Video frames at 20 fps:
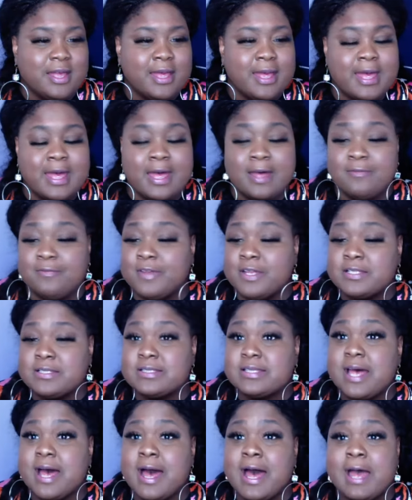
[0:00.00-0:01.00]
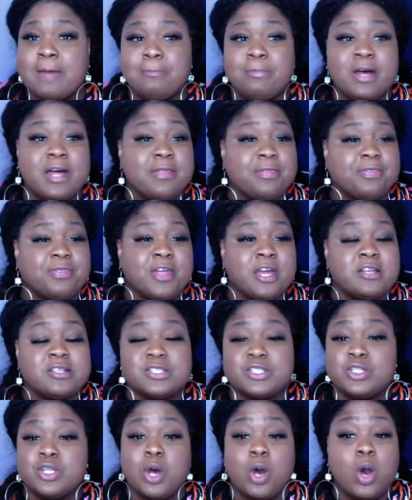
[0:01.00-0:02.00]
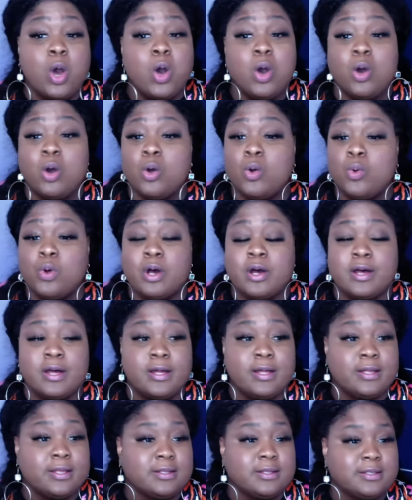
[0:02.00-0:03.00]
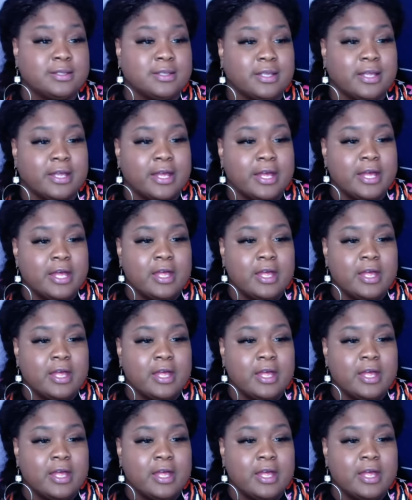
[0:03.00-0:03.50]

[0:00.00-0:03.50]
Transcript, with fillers: Heaven's high, but there's no one.